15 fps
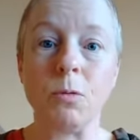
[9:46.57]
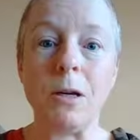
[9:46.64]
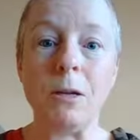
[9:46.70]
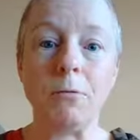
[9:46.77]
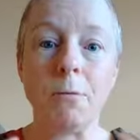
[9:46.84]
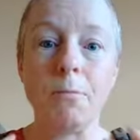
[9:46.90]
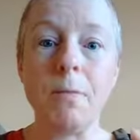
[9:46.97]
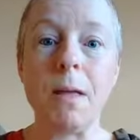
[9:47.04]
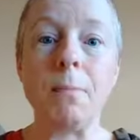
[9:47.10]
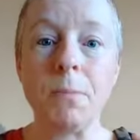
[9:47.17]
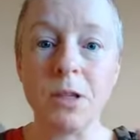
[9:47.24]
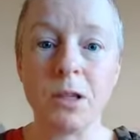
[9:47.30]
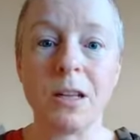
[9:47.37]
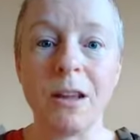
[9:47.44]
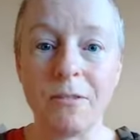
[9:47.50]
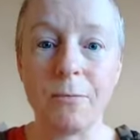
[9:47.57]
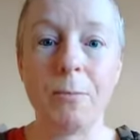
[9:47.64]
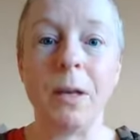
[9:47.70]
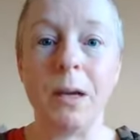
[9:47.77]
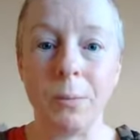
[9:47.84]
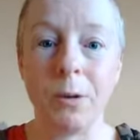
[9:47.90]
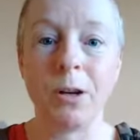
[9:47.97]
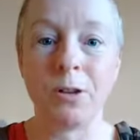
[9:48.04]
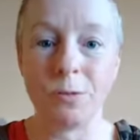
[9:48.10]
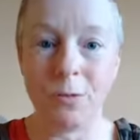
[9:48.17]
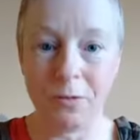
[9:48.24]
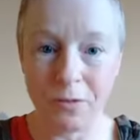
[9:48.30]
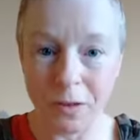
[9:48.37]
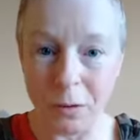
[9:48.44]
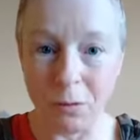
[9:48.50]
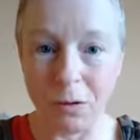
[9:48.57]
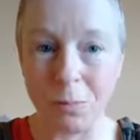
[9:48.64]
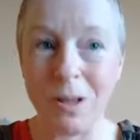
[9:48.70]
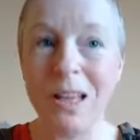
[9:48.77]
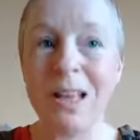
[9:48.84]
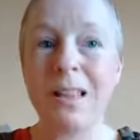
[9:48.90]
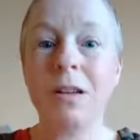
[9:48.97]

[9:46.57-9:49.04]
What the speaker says: We remember stuff better because we feel them.